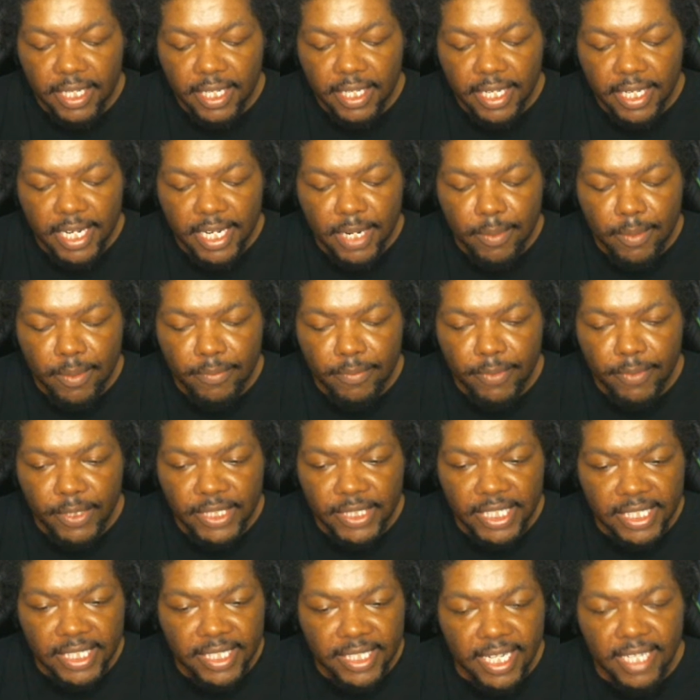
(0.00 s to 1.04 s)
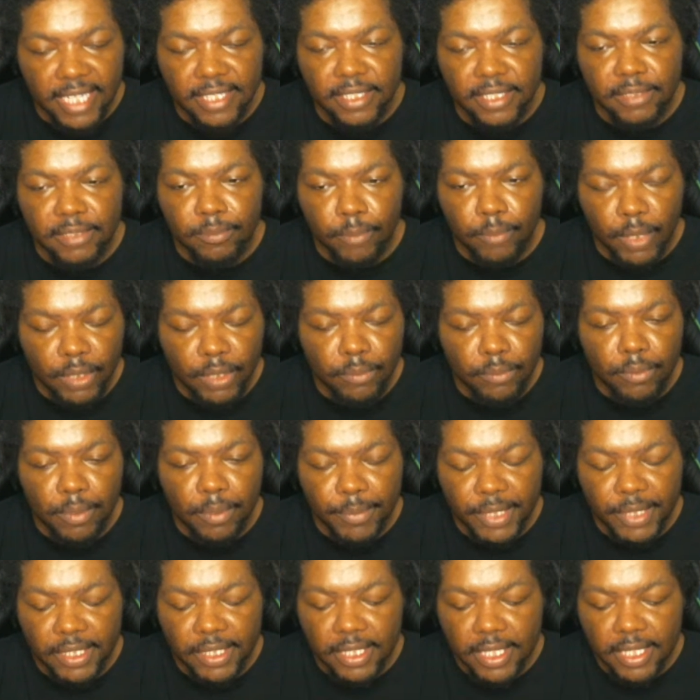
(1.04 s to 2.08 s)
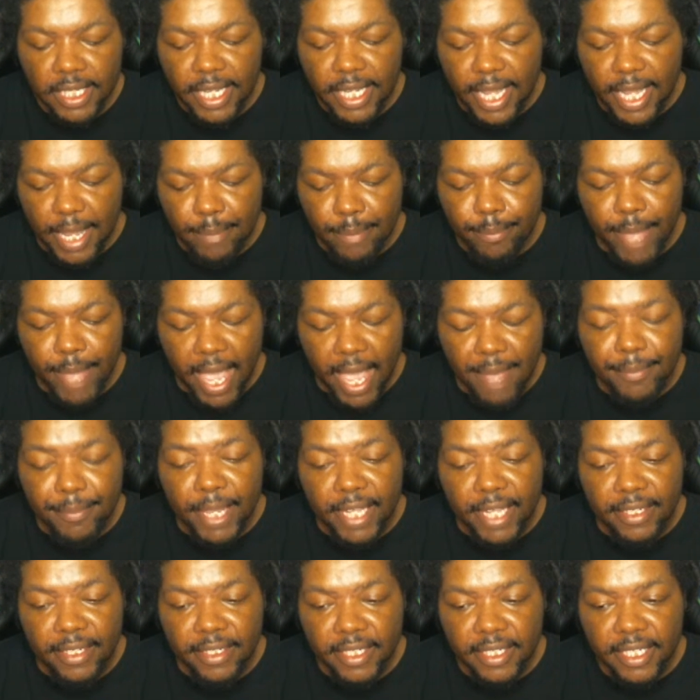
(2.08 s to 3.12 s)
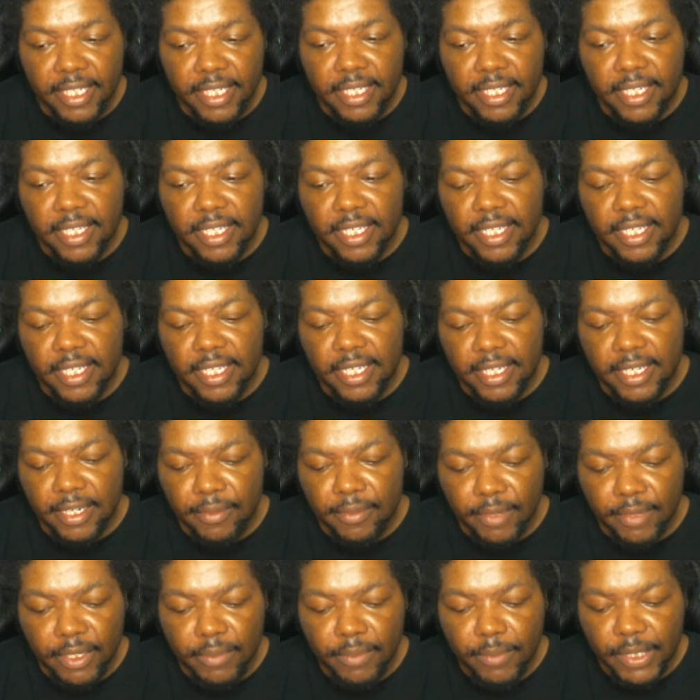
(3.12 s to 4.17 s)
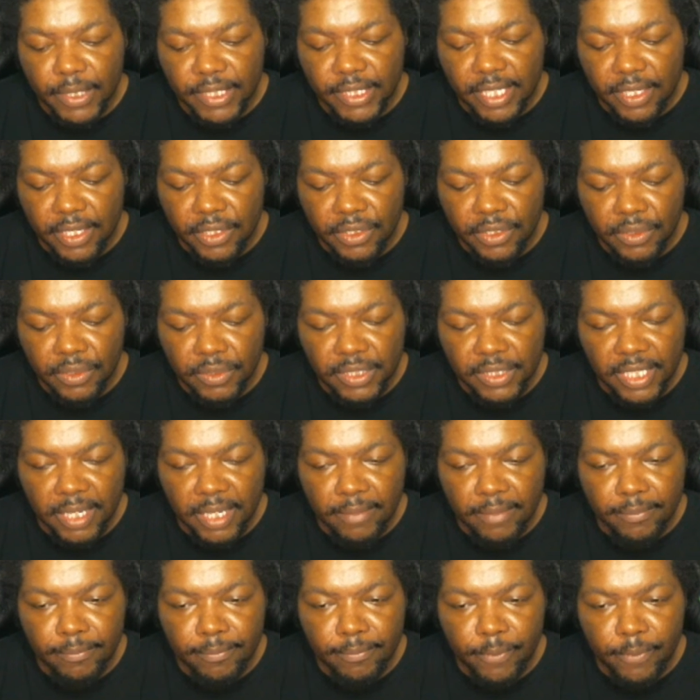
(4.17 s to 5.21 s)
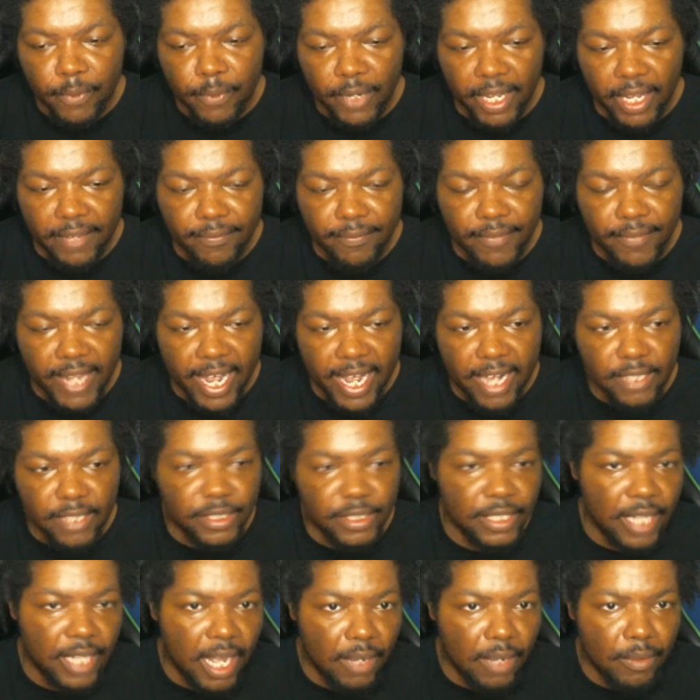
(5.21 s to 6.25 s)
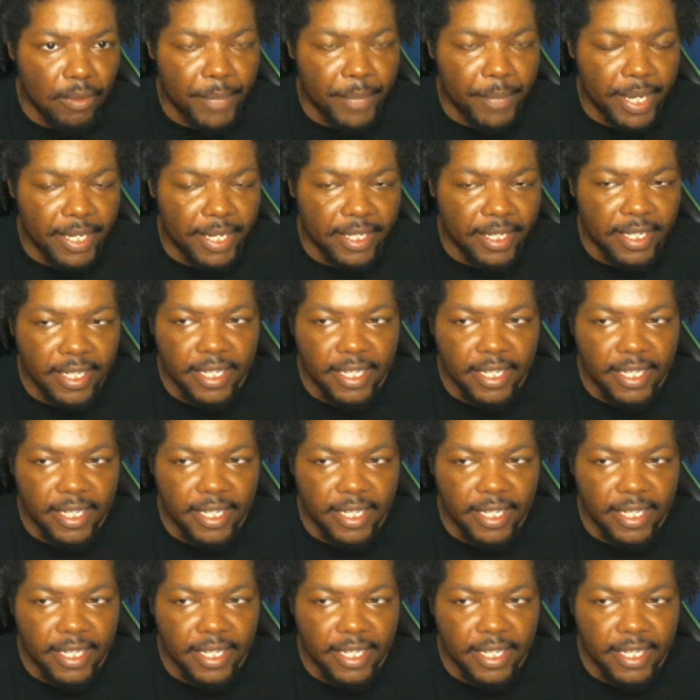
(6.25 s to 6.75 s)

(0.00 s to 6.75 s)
They did one for Teen Titans, Wonder Woman, and Batman. And I really wish they'll do some for like Flash and Aquaman.